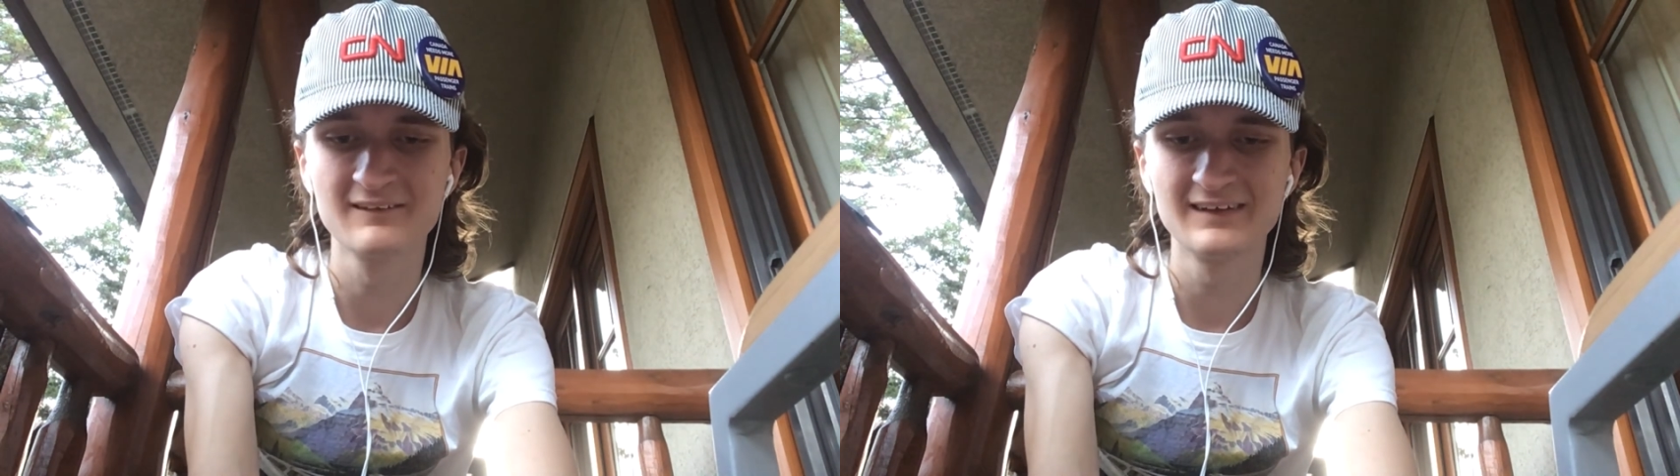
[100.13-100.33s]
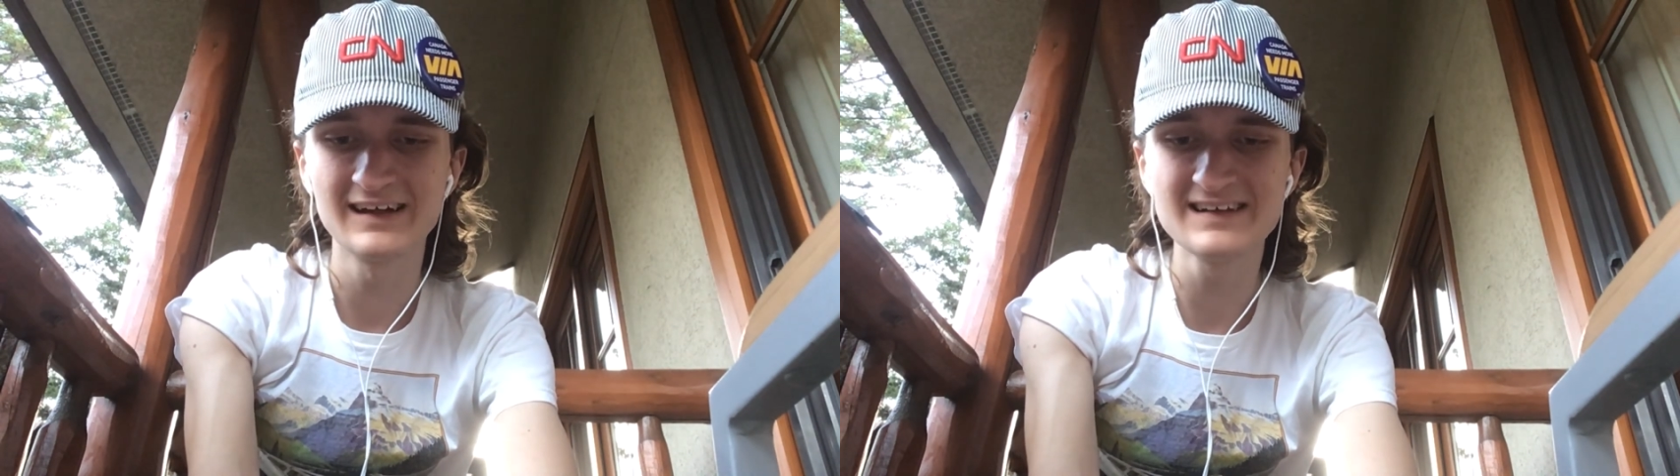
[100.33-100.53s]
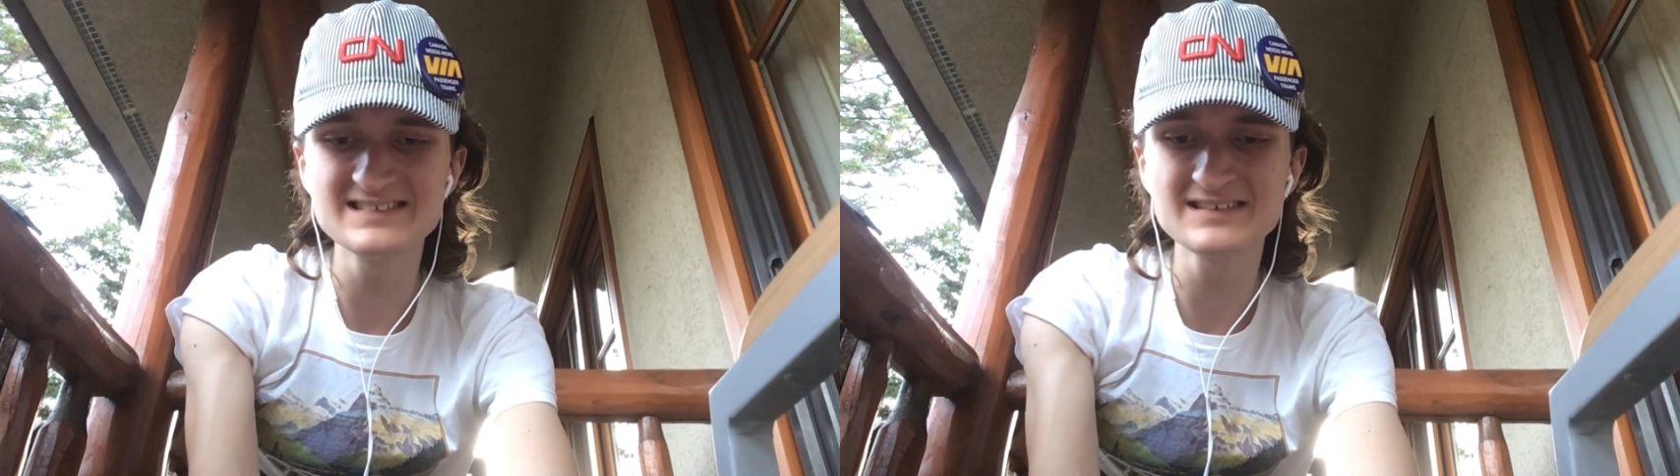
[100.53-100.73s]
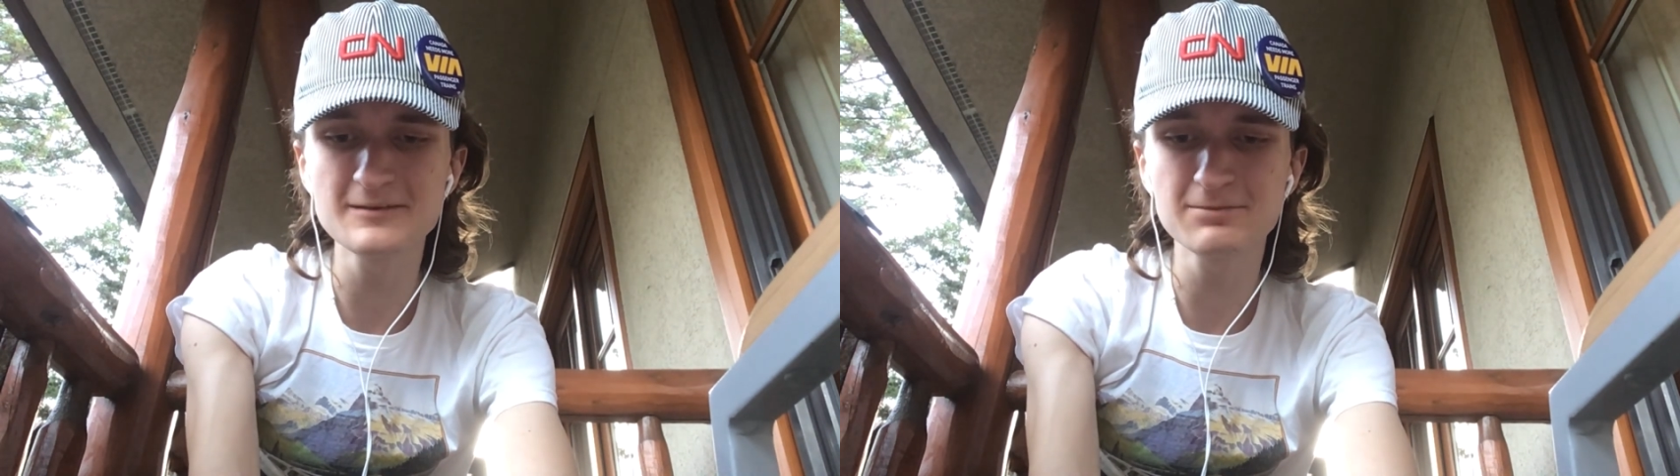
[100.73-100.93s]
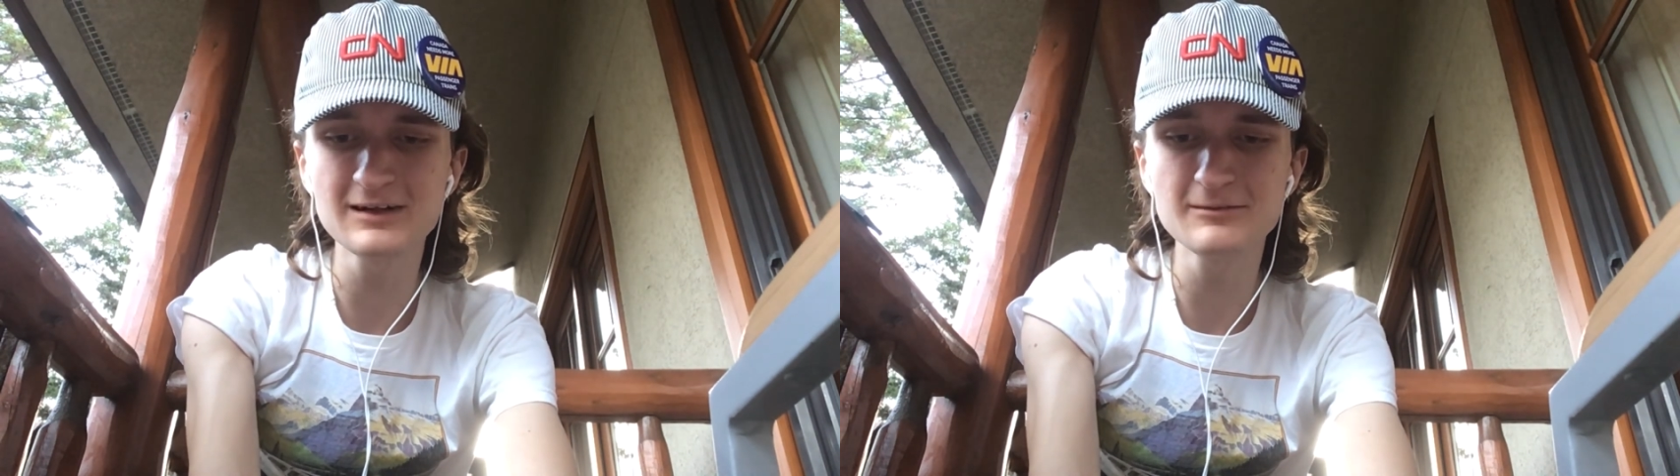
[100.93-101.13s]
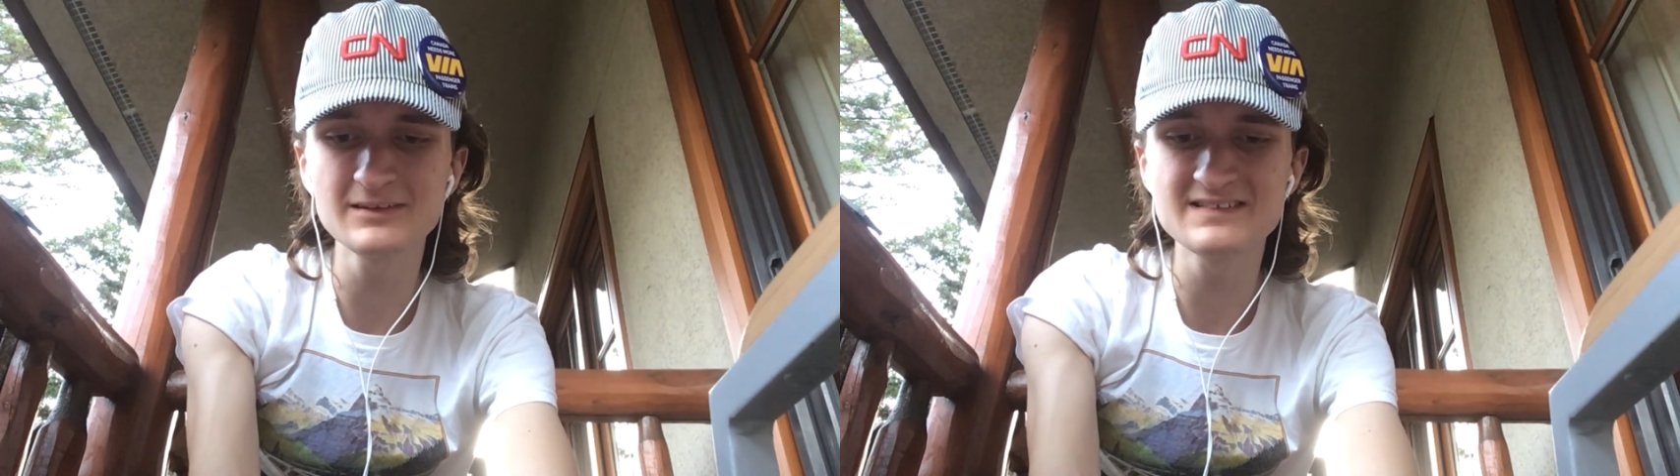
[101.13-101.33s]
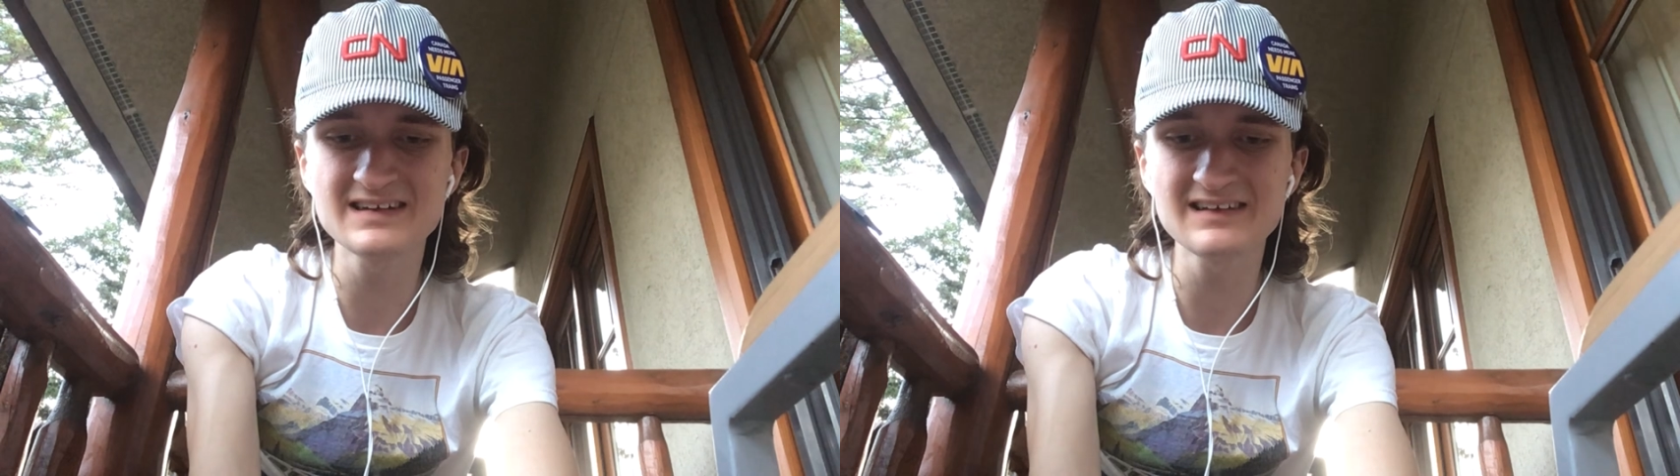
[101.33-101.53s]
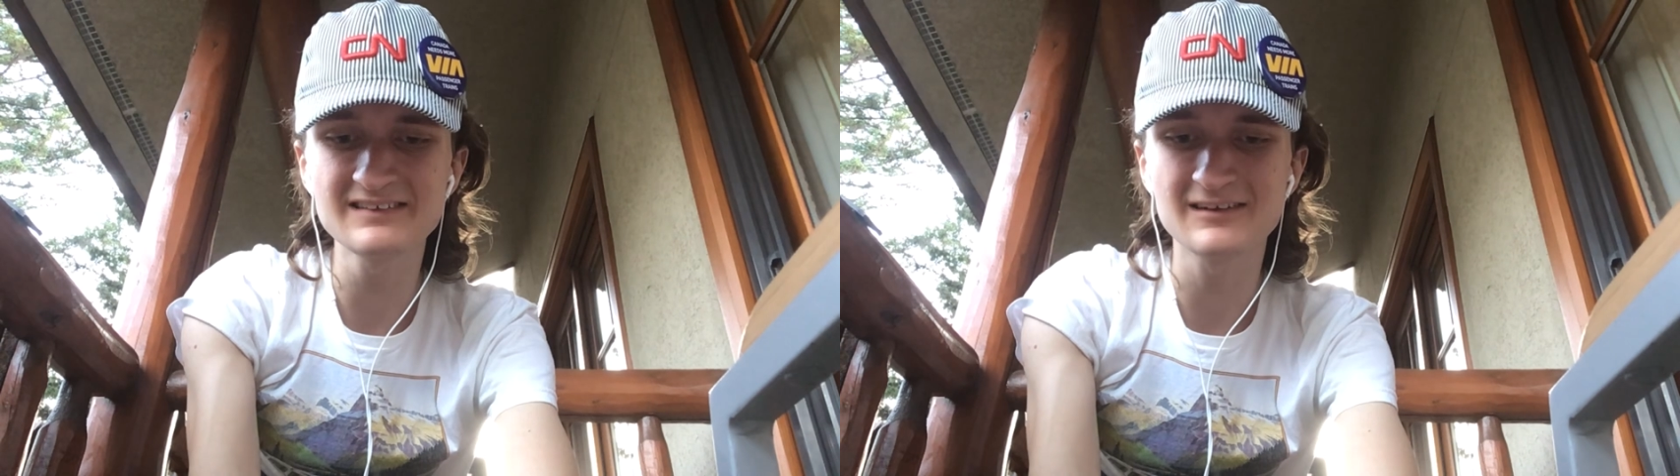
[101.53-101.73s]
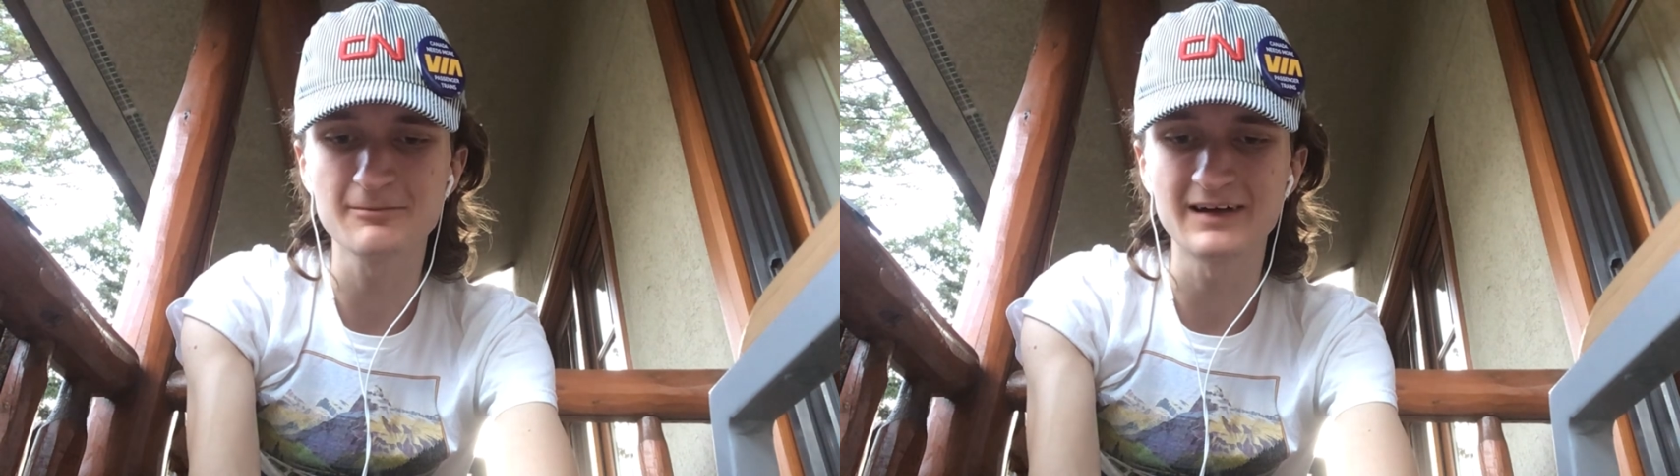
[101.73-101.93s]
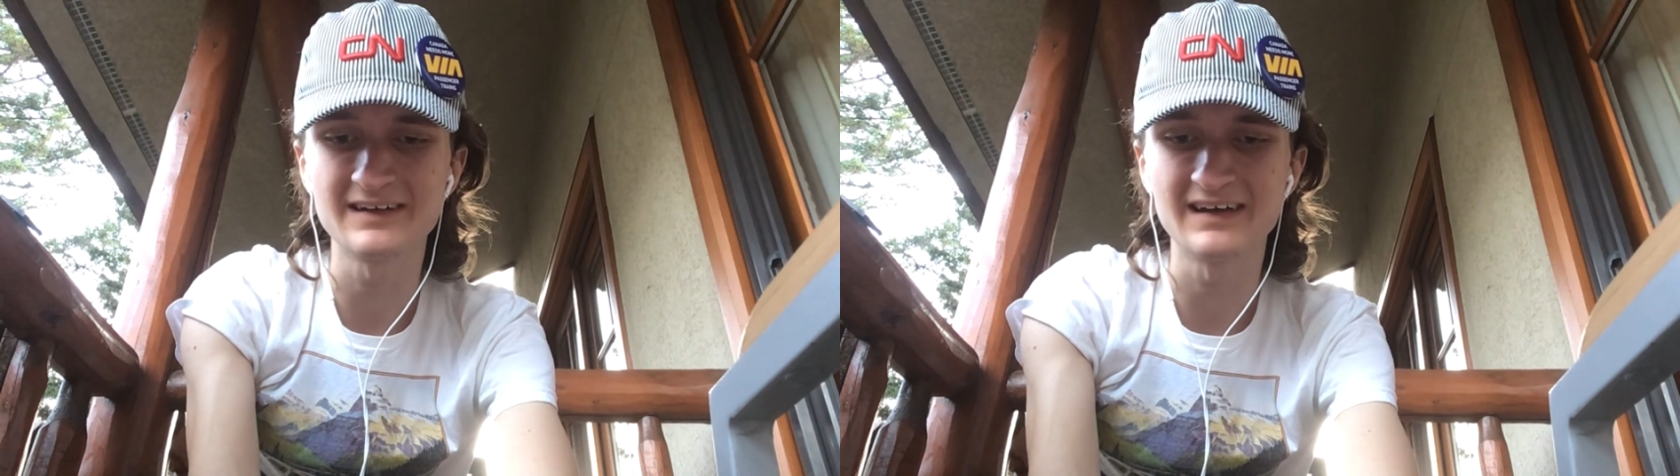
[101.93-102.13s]
And as you can probably tell here
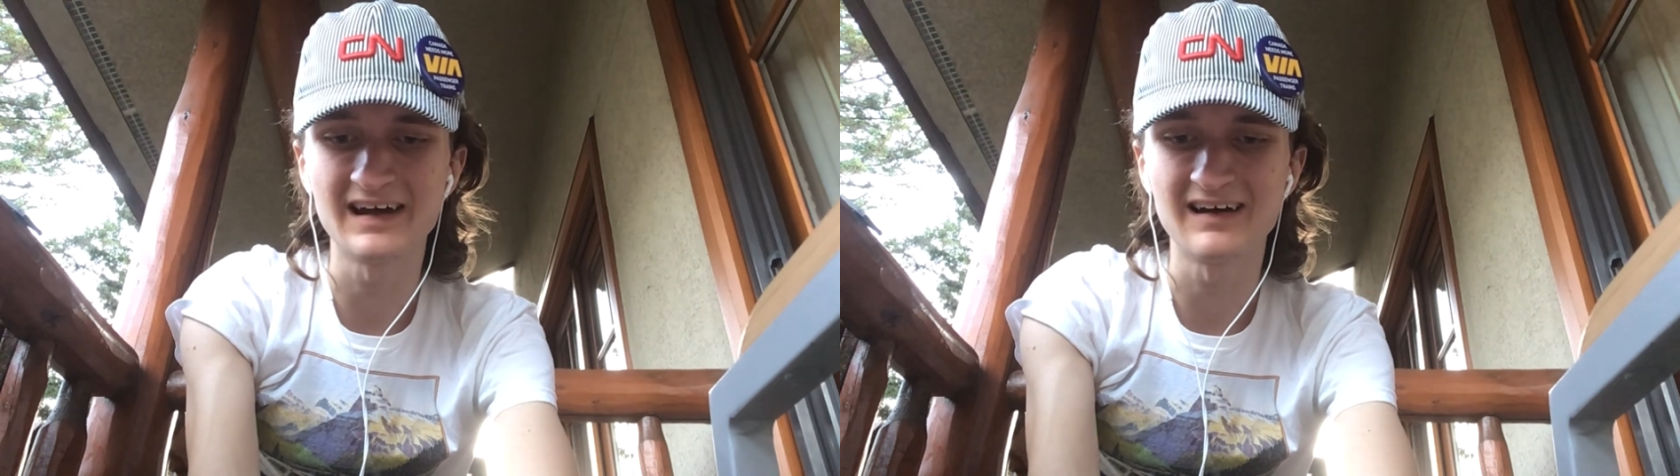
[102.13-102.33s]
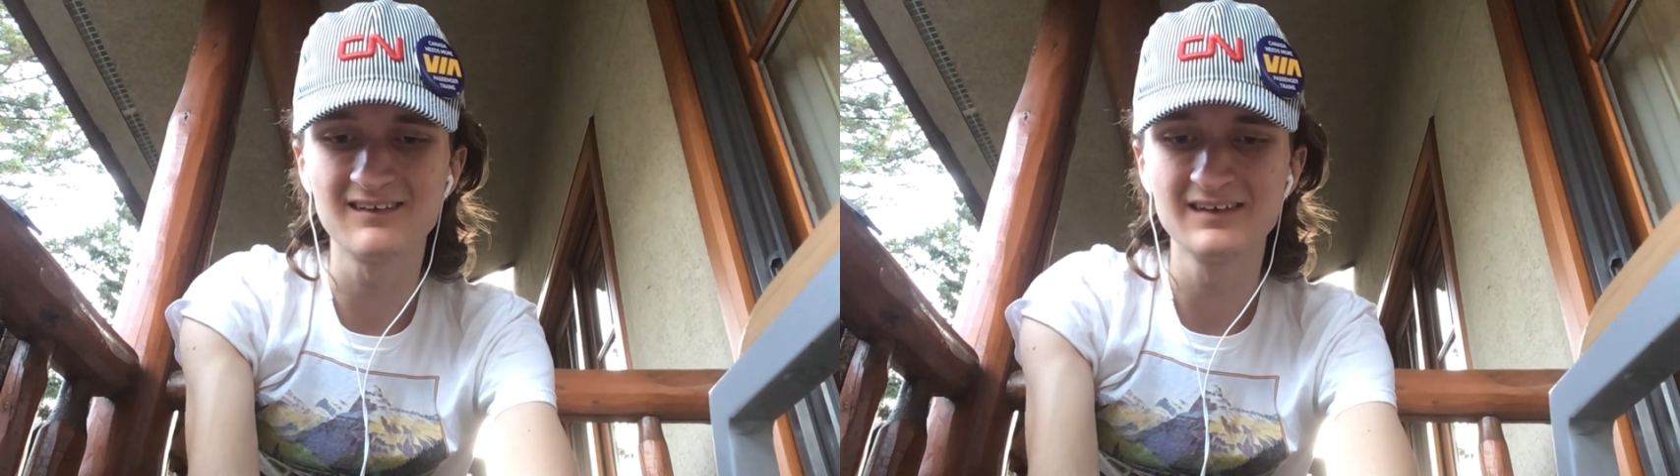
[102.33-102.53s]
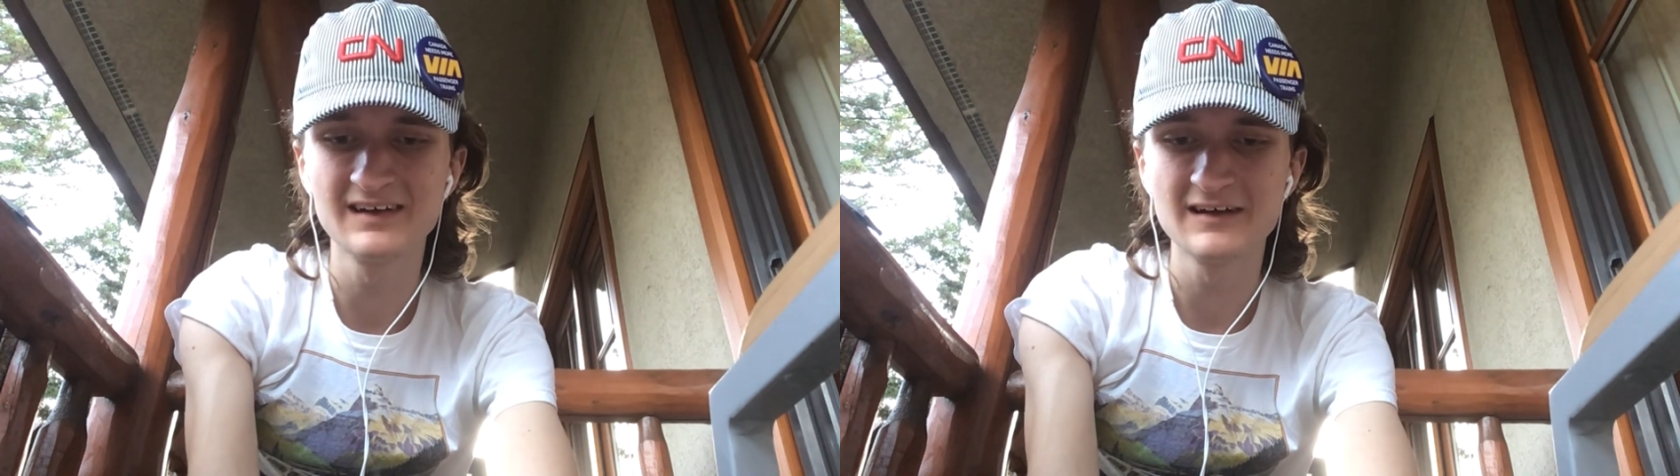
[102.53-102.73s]
by now,